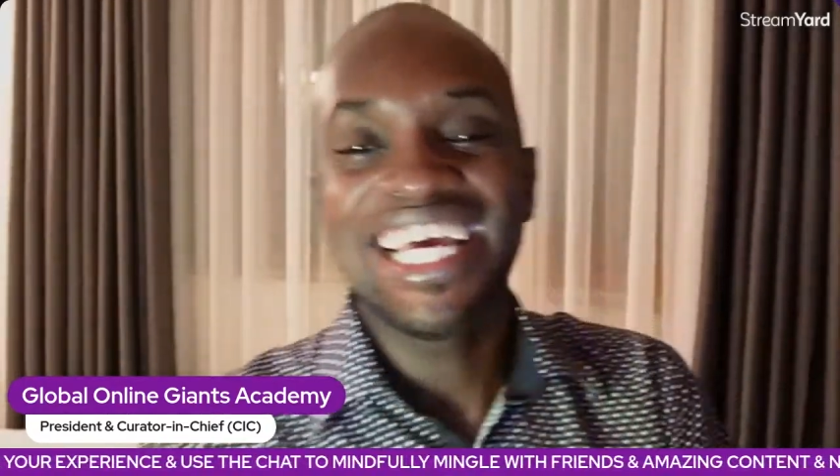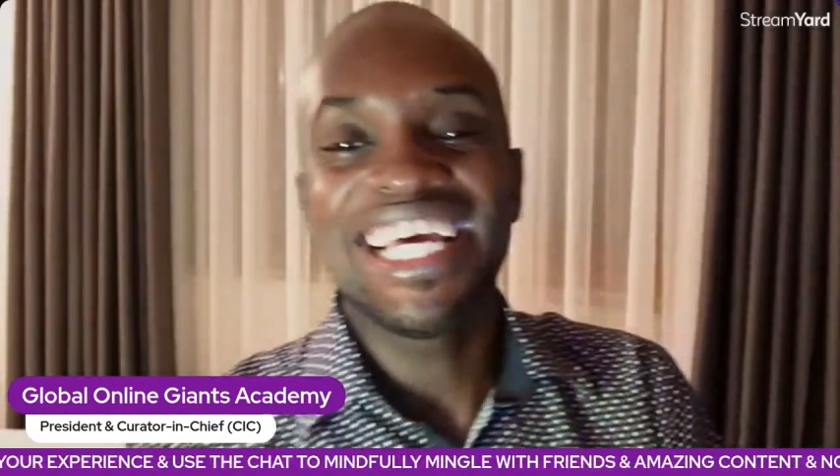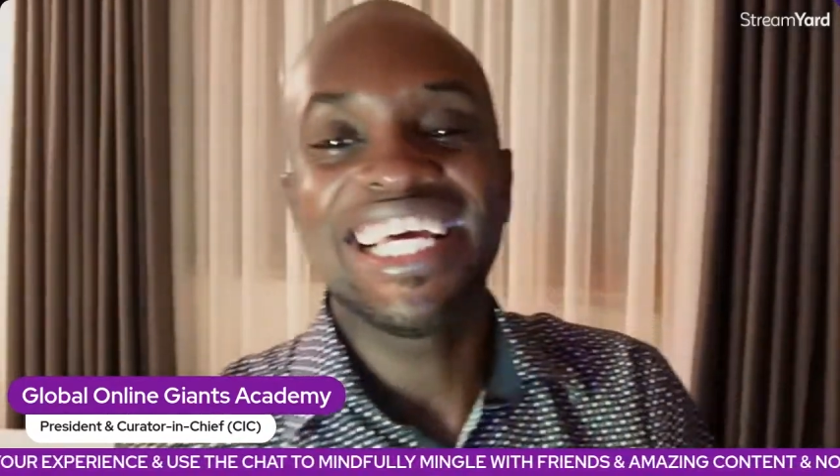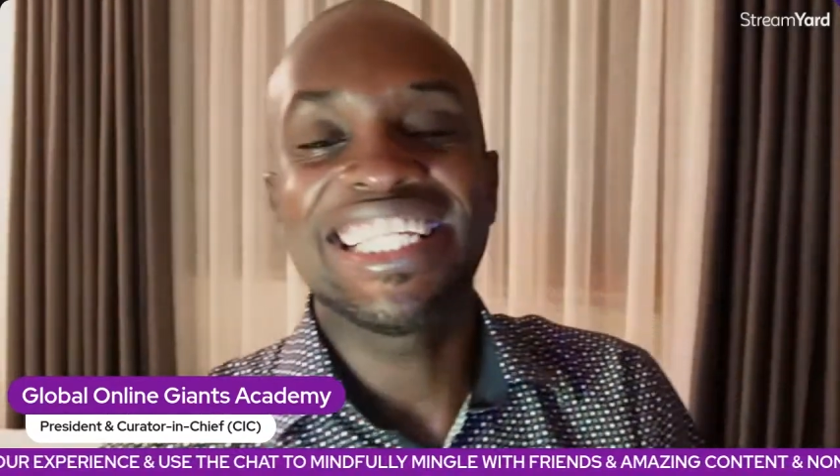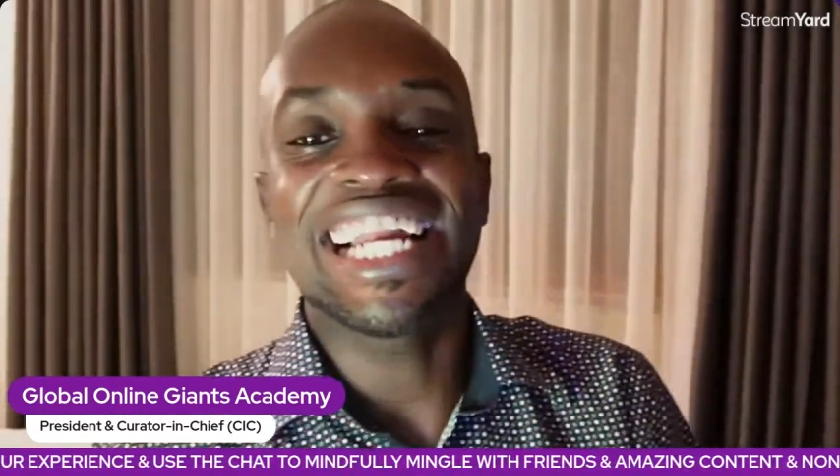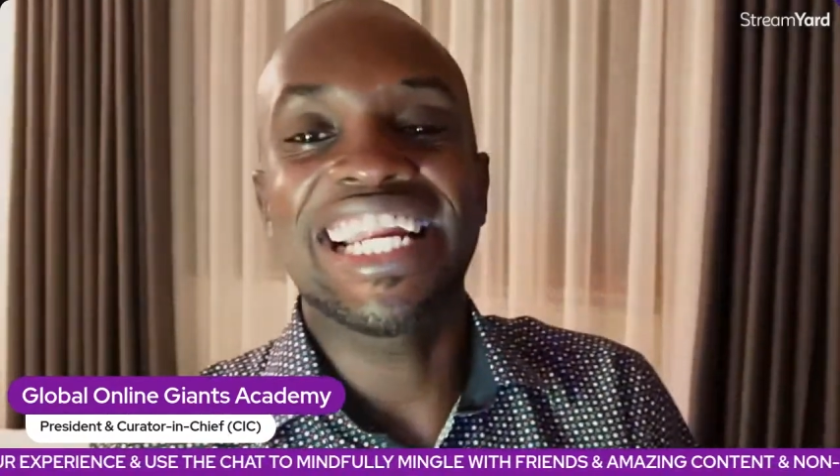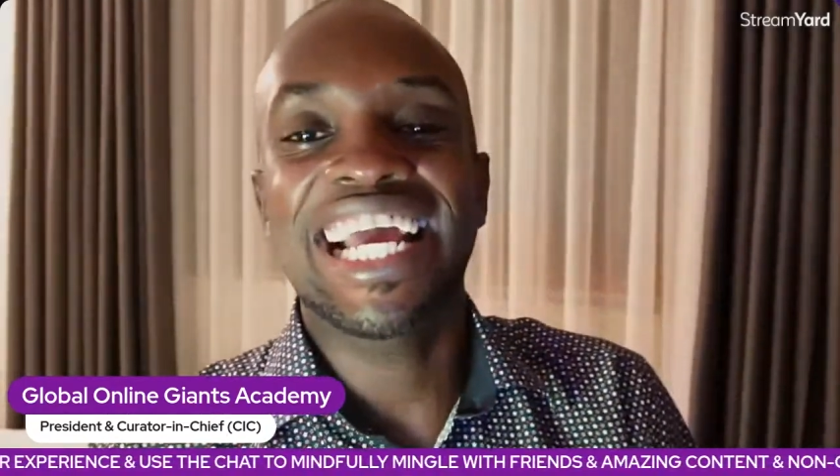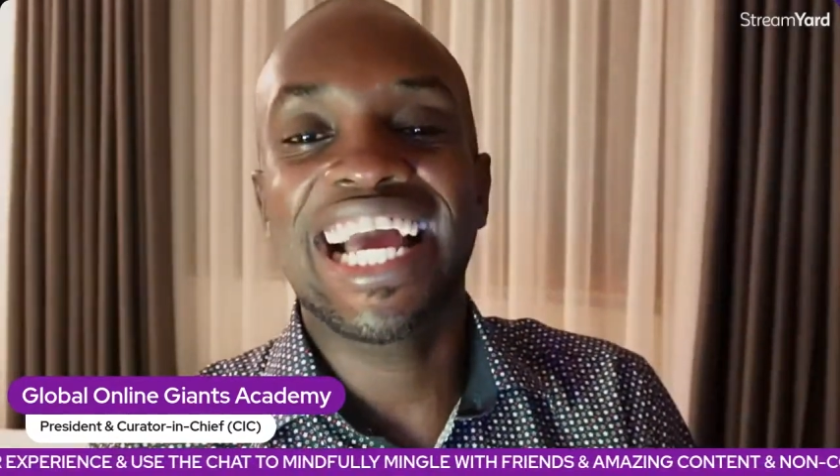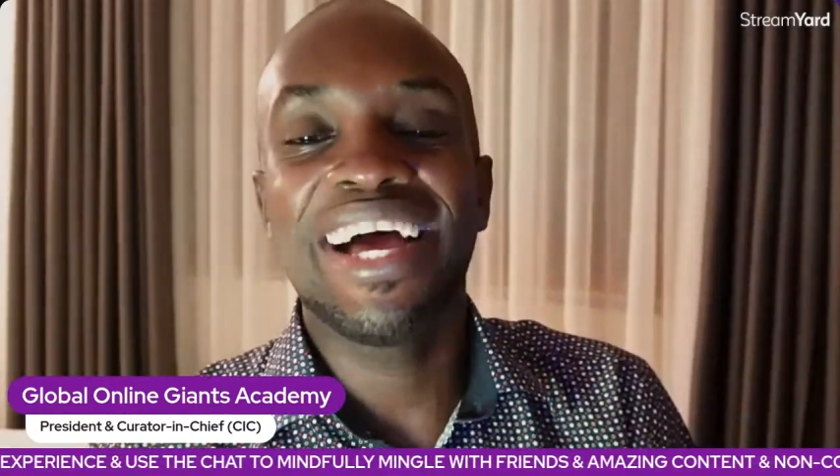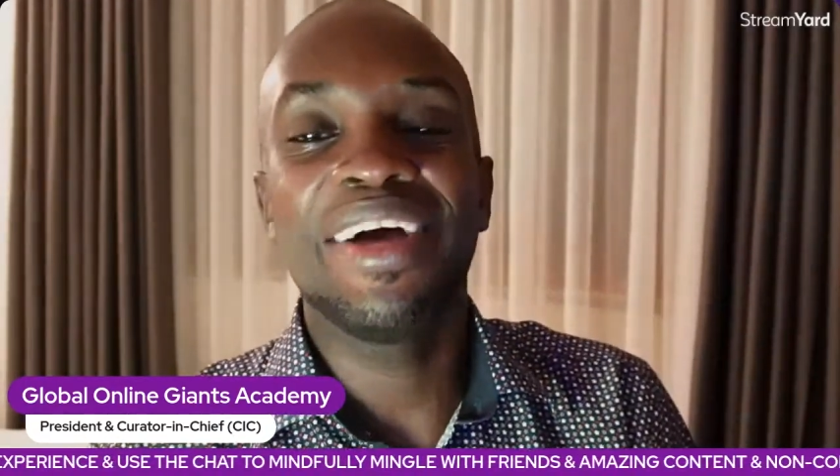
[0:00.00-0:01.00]

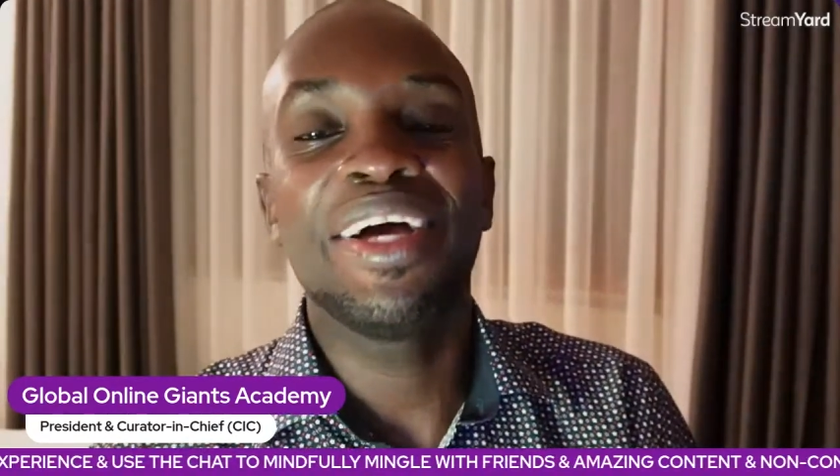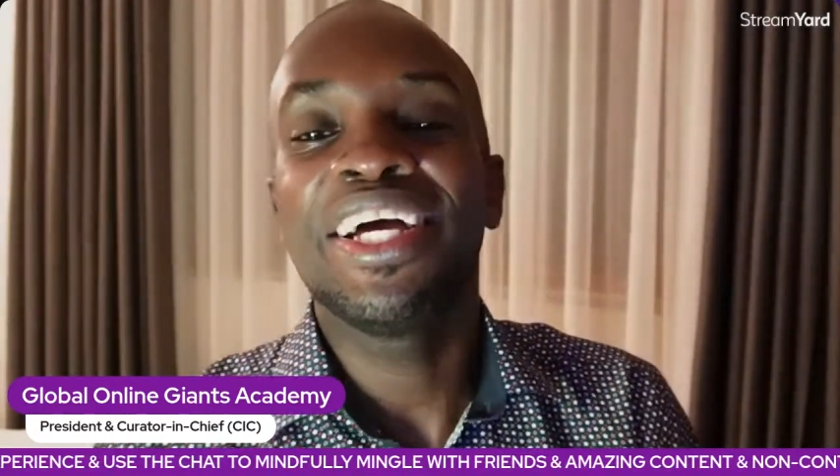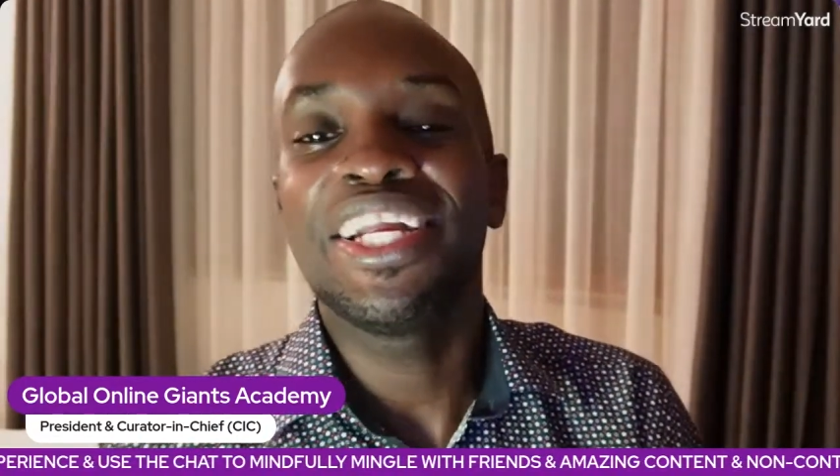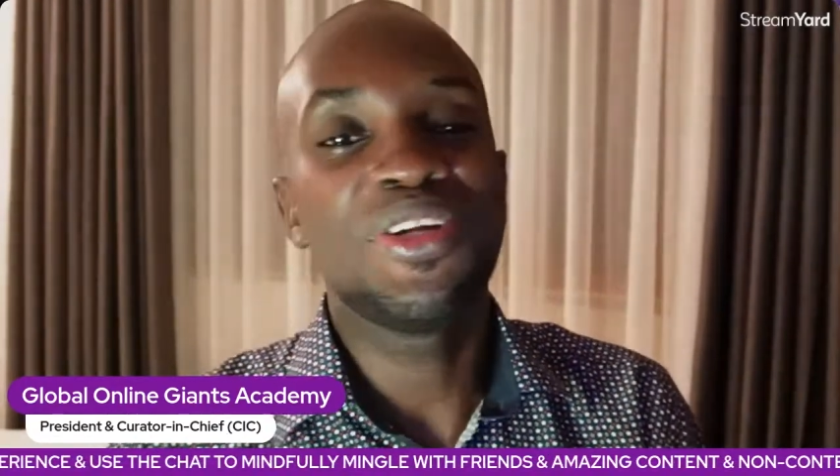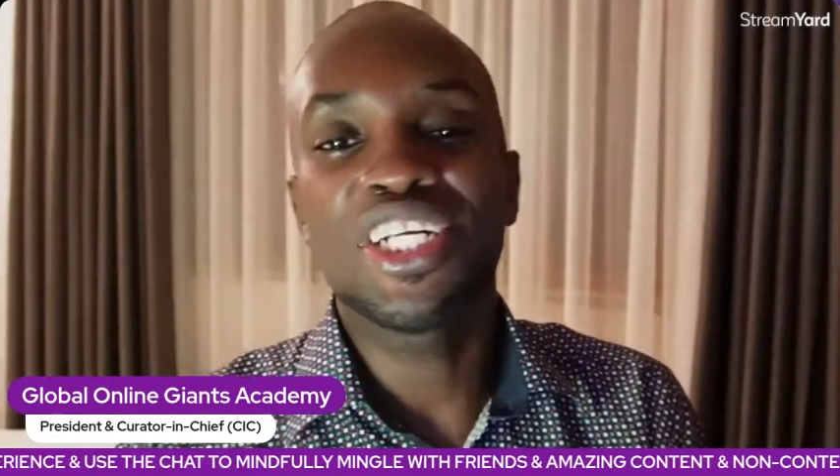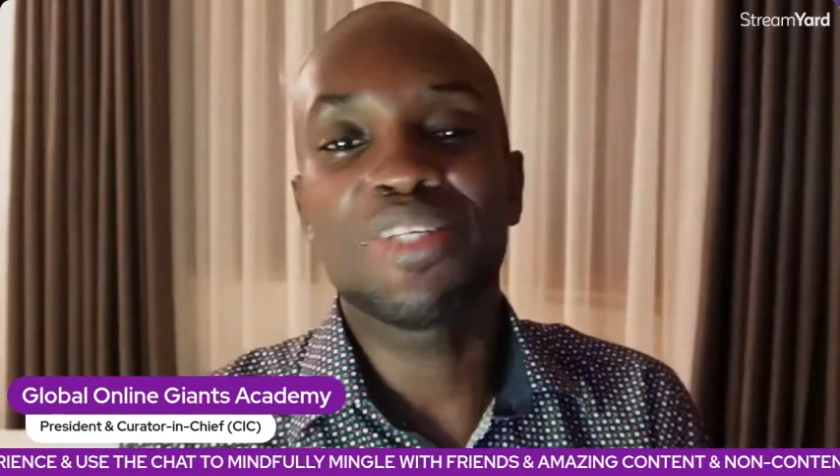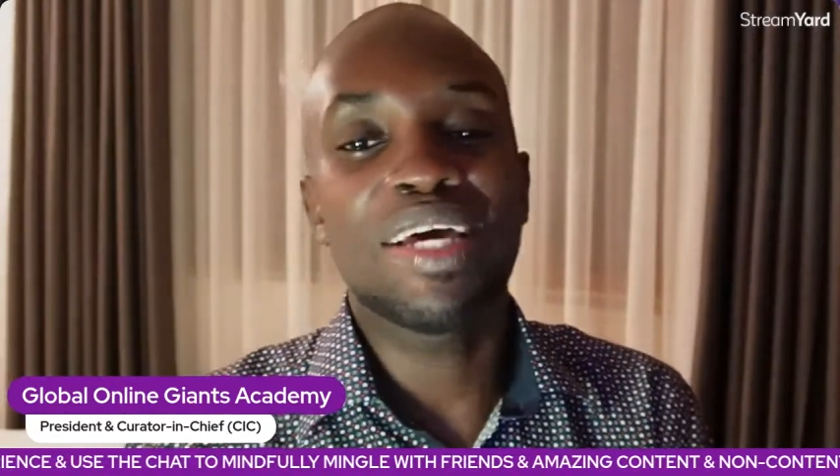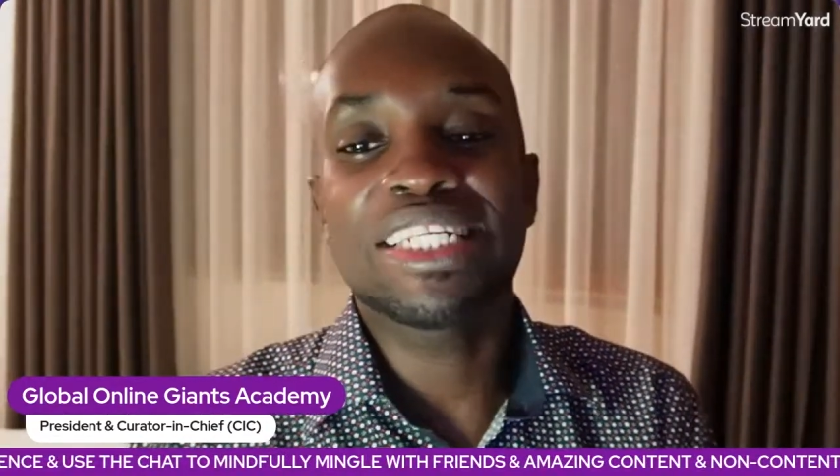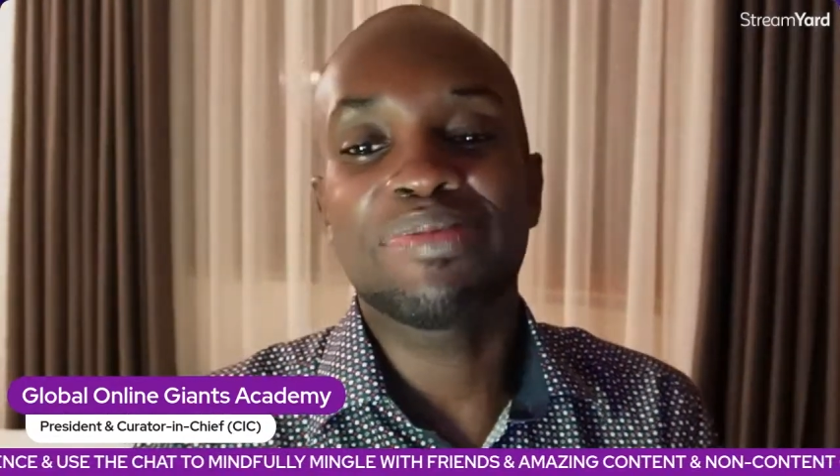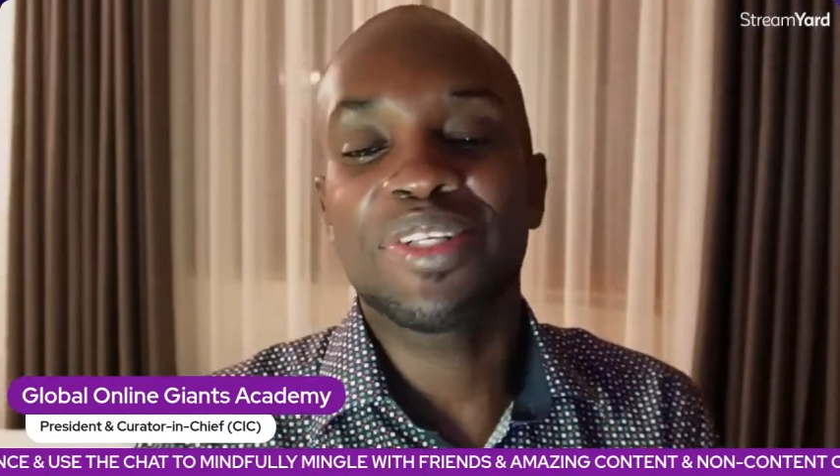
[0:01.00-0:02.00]
Tandeka, don't mess.